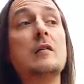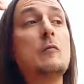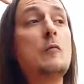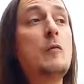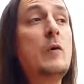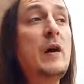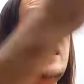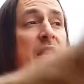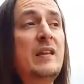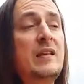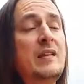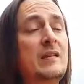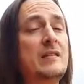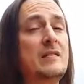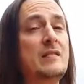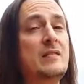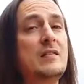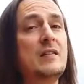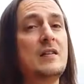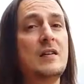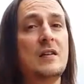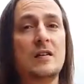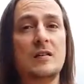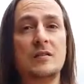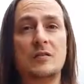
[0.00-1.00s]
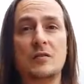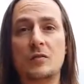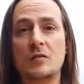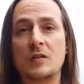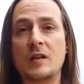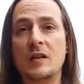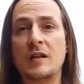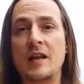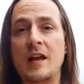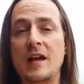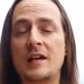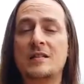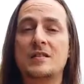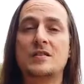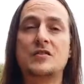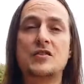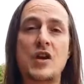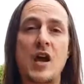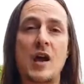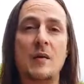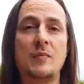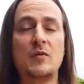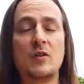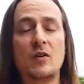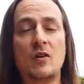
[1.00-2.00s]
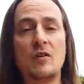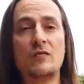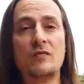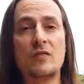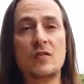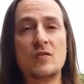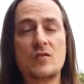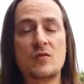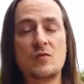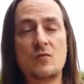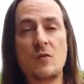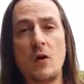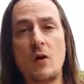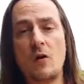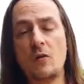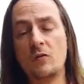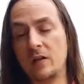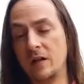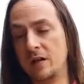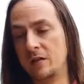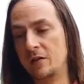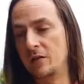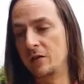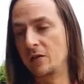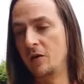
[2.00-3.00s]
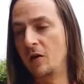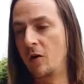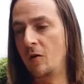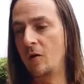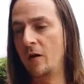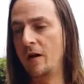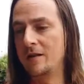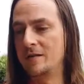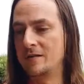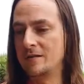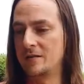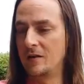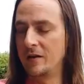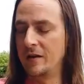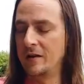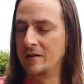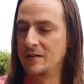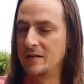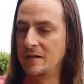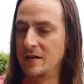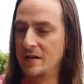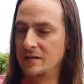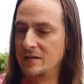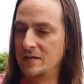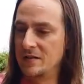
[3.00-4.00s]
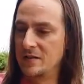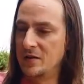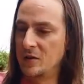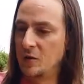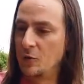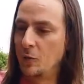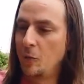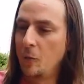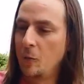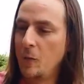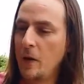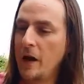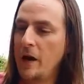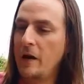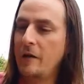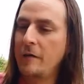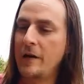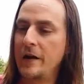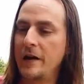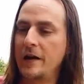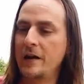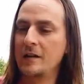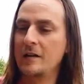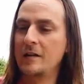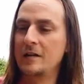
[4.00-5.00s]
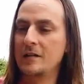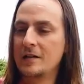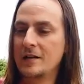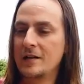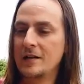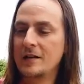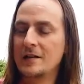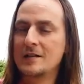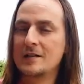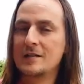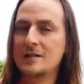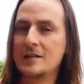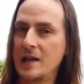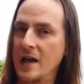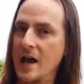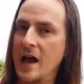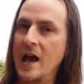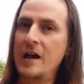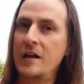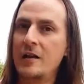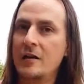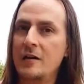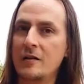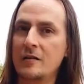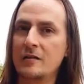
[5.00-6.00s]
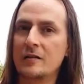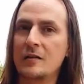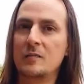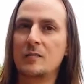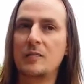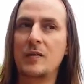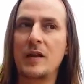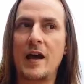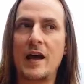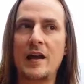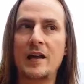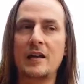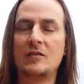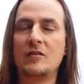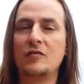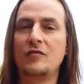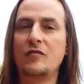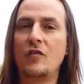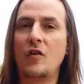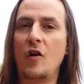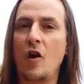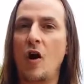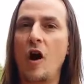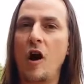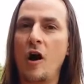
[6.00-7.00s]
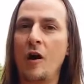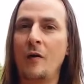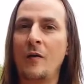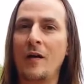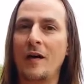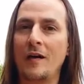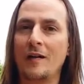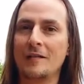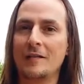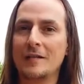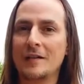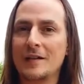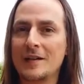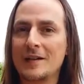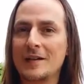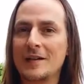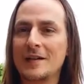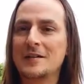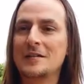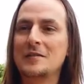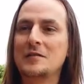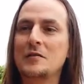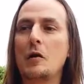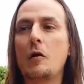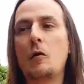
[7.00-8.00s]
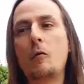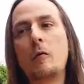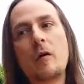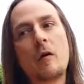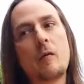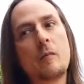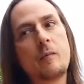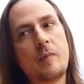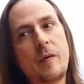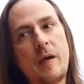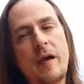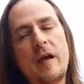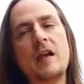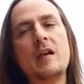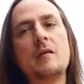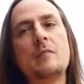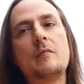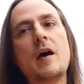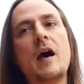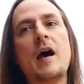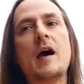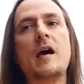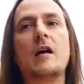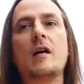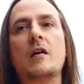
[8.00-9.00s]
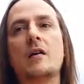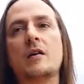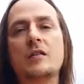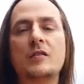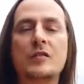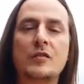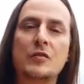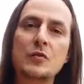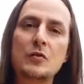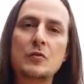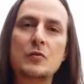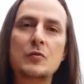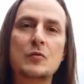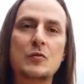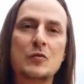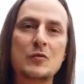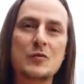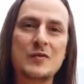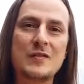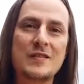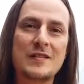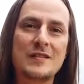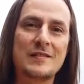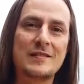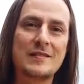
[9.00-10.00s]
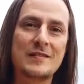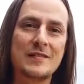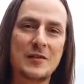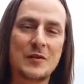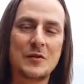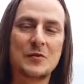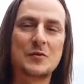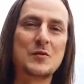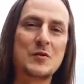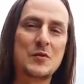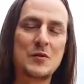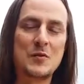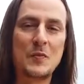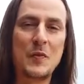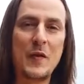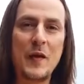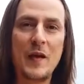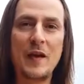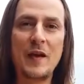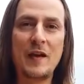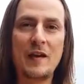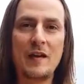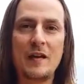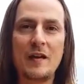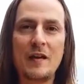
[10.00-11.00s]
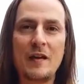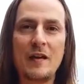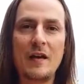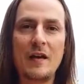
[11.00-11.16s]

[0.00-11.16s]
with it to the next chapter of this road. And you know, it's, it's, it's squaring Saturn, the planet of karma. So we're paying back our dues, so to speak,